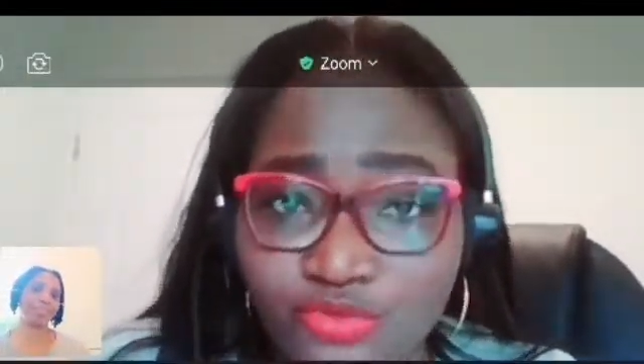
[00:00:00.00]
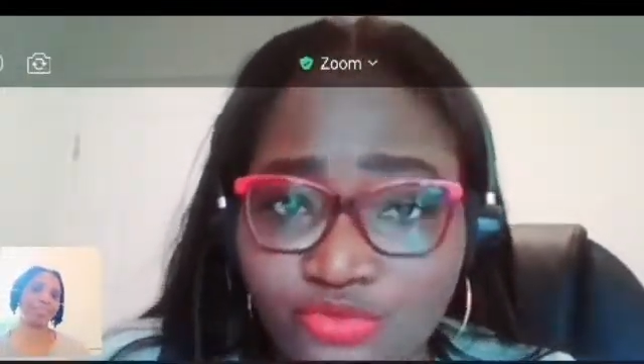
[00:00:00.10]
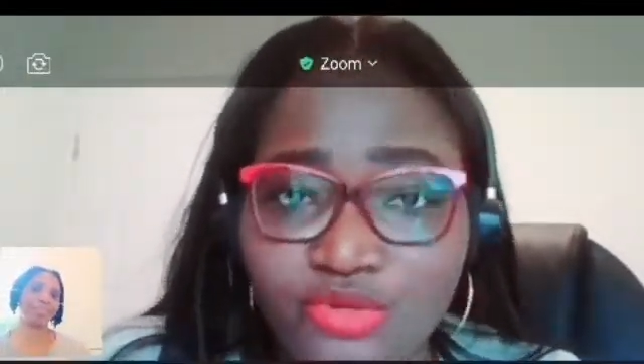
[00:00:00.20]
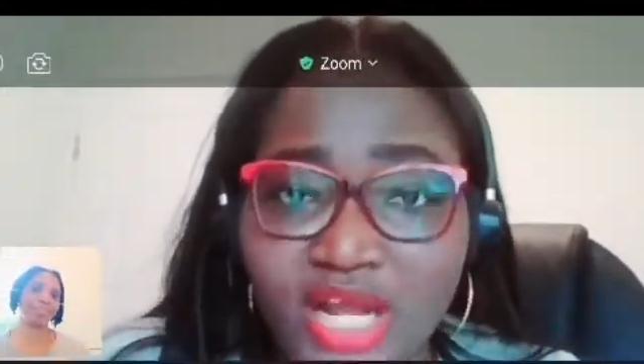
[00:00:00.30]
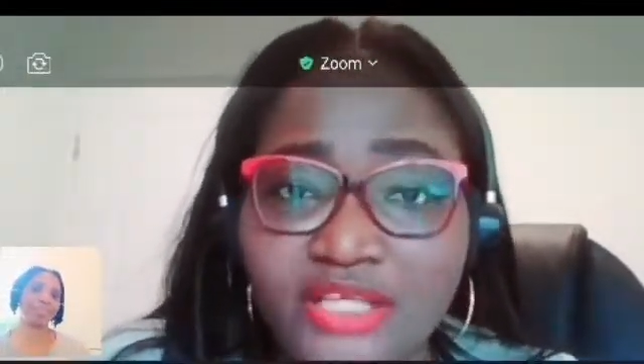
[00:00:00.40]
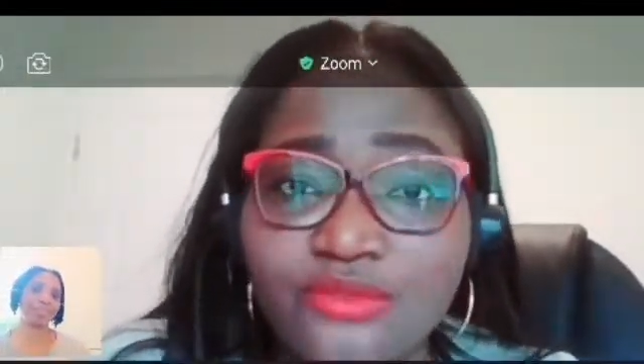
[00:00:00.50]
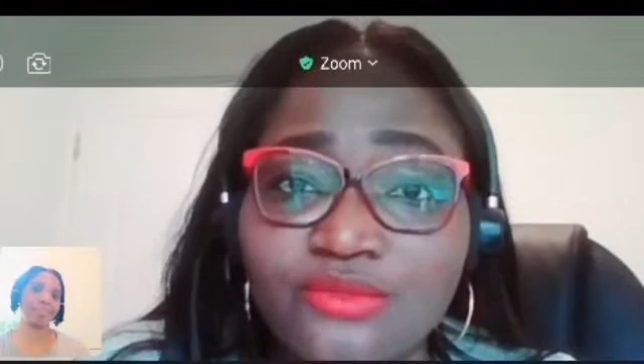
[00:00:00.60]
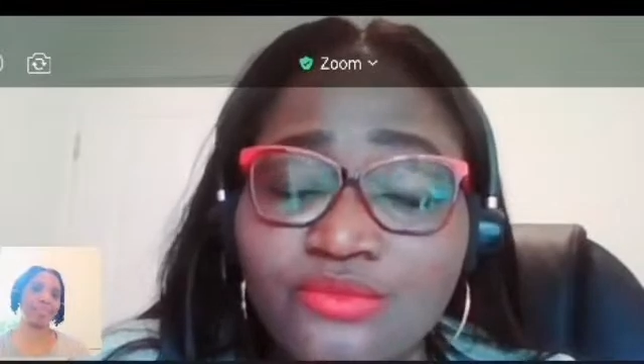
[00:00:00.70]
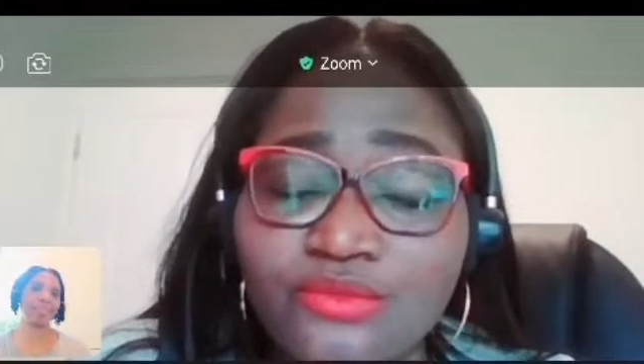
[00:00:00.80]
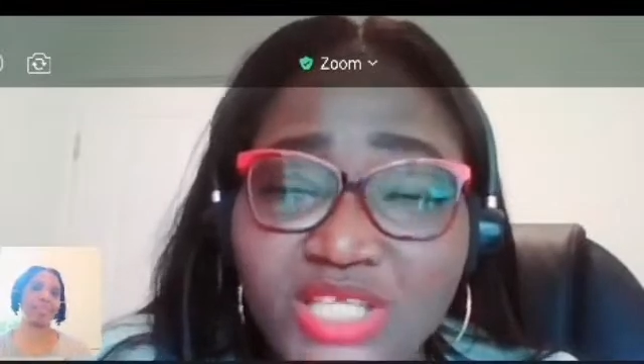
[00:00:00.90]
do
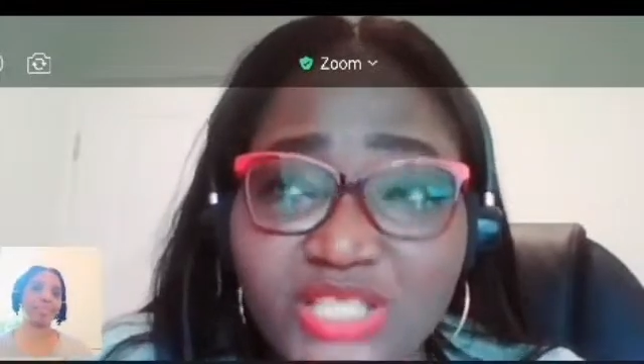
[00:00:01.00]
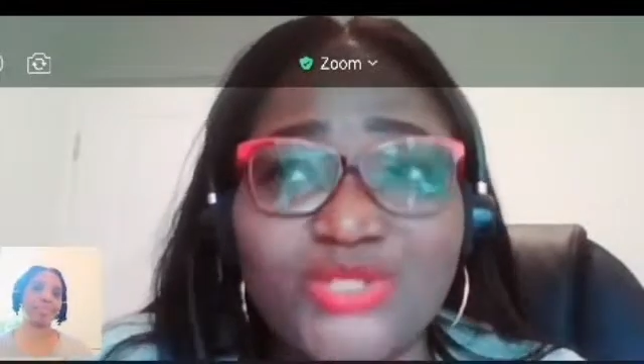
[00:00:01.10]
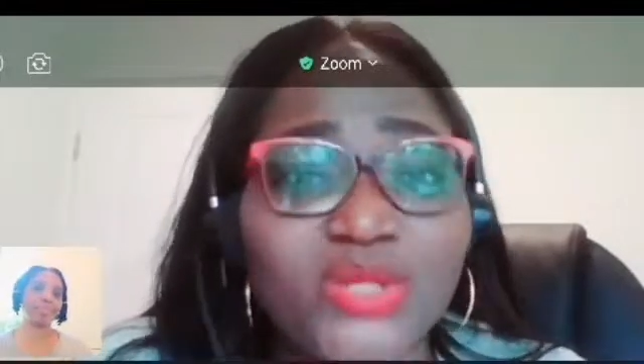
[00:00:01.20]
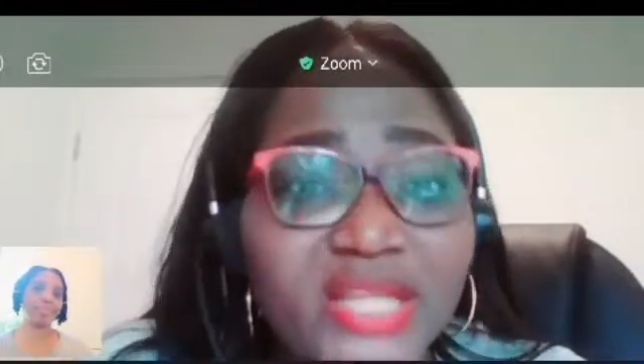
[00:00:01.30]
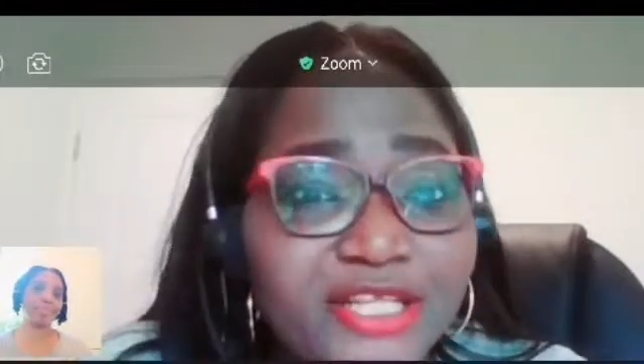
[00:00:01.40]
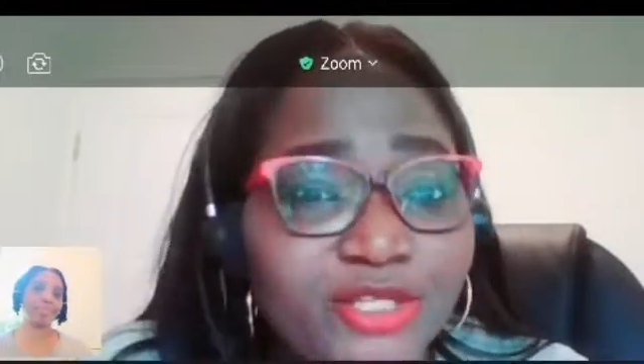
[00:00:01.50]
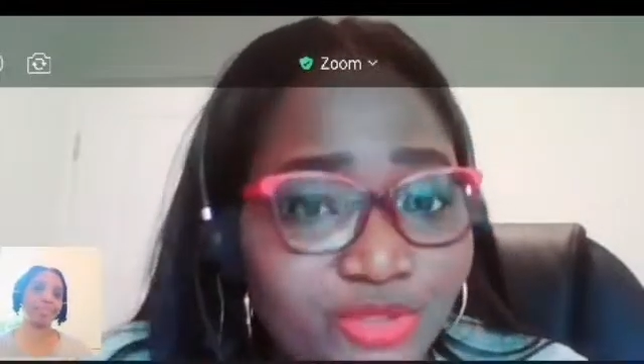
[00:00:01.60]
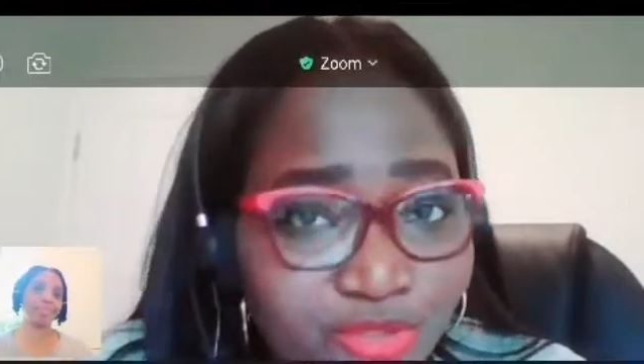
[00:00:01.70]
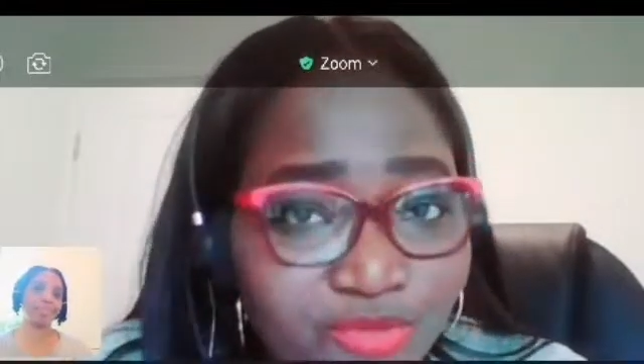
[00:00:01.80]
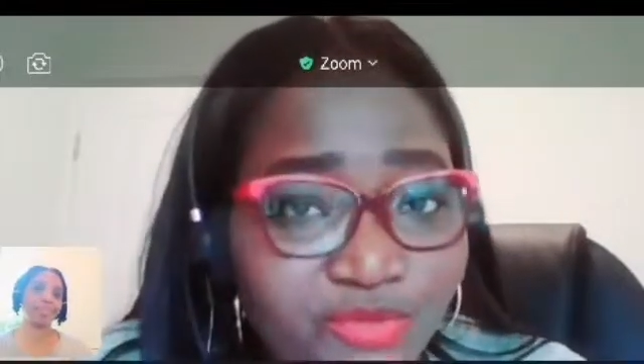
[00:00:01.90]
and you need to
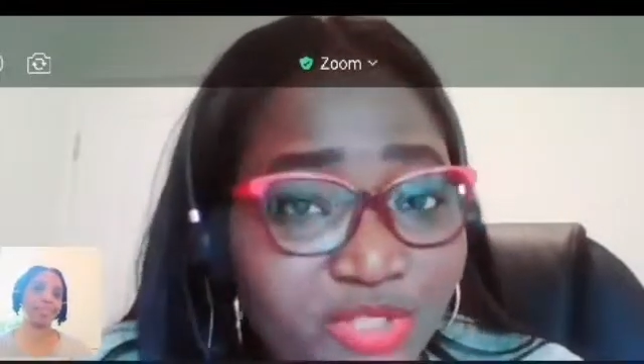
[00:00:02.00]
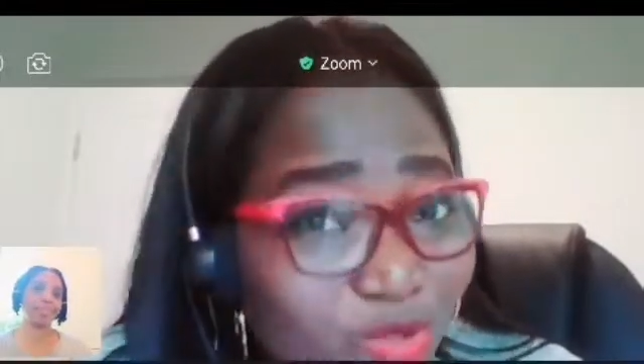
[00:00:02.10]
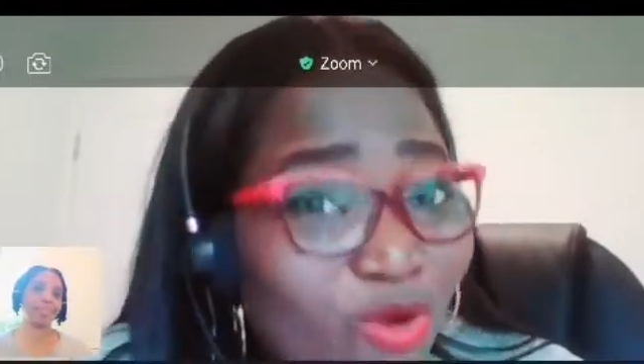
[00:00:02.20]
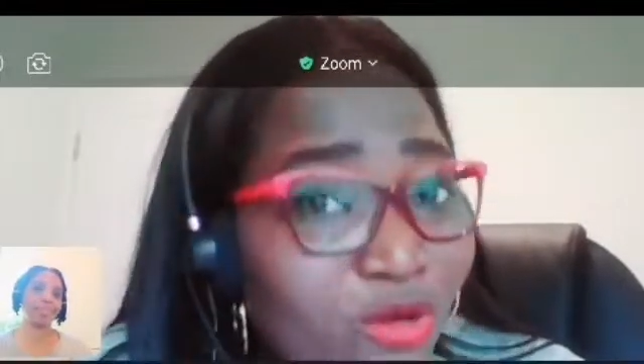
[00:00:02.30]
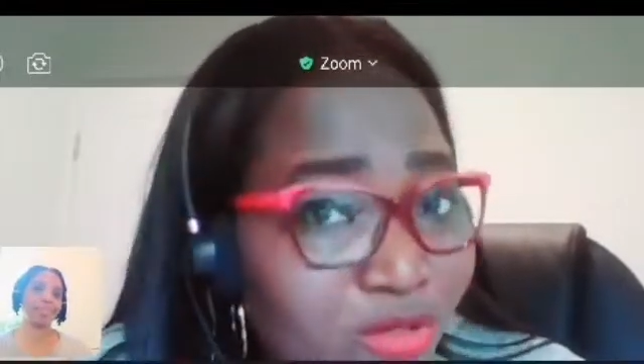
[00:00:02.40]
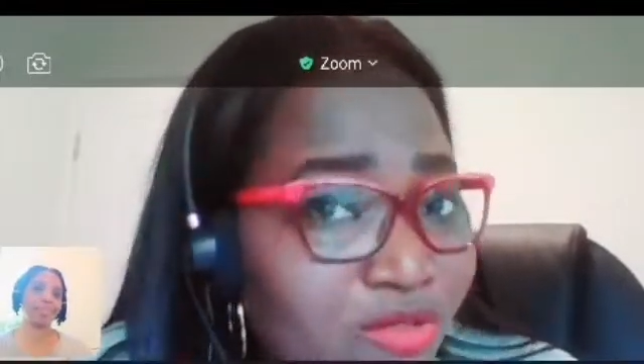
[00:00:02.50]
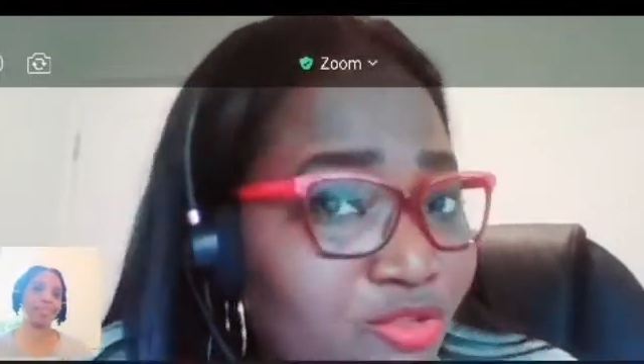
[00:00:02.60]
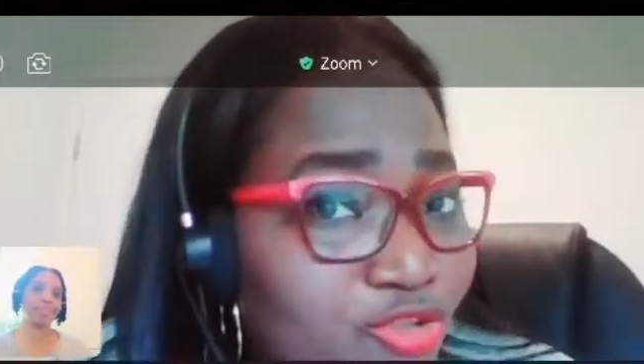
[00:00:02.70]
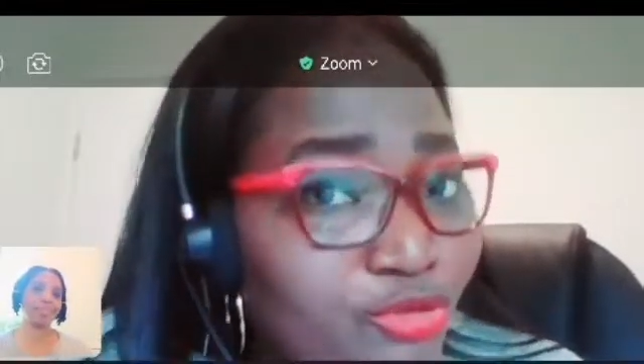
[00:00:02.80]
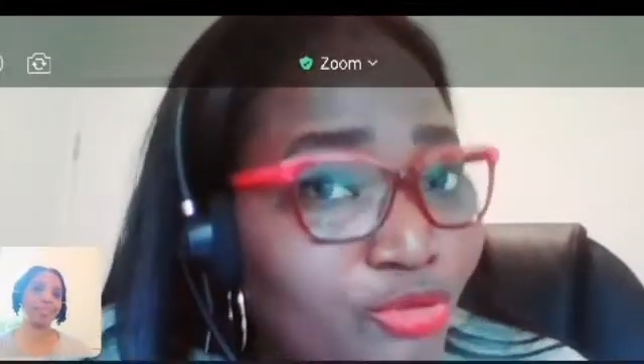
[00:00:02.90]
learn to do is
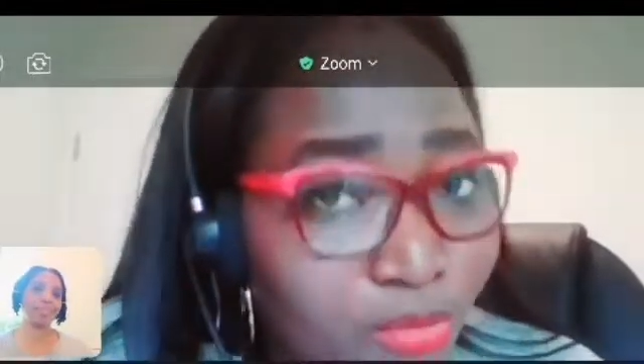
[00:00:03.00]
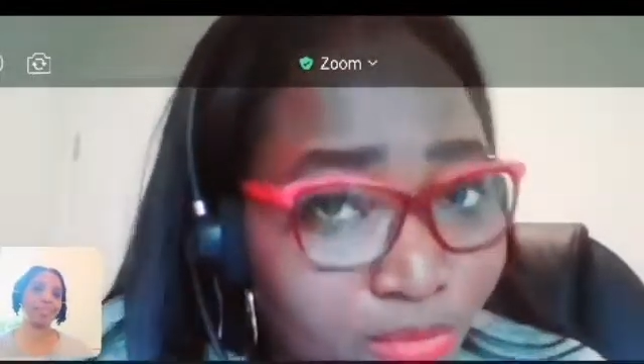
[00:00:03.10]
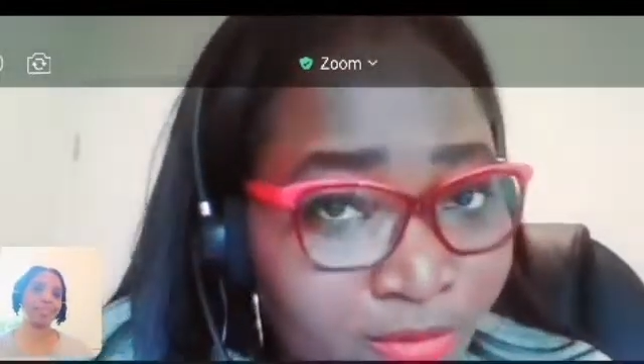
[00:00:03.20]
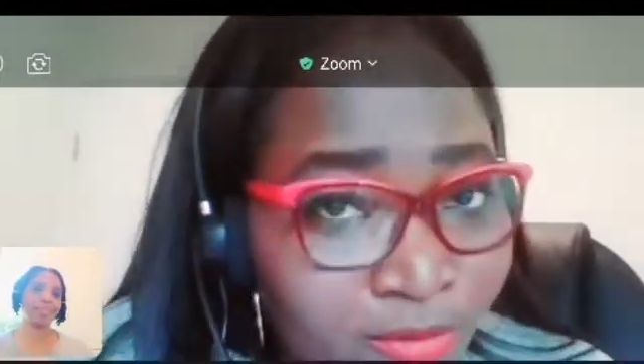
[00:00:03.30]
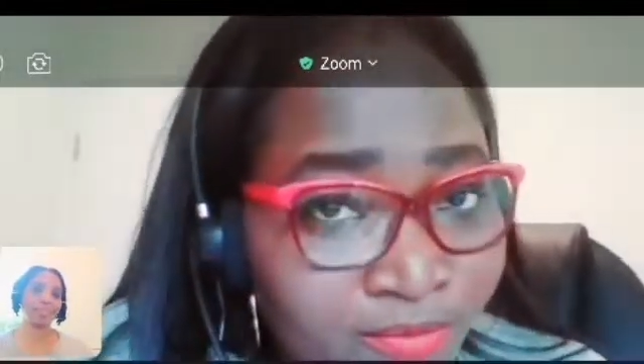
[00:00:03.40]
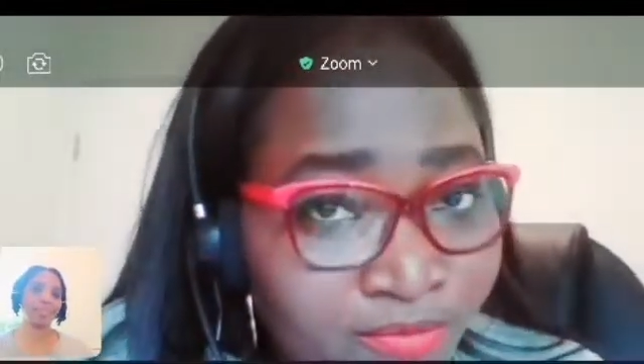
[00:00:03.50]
call control.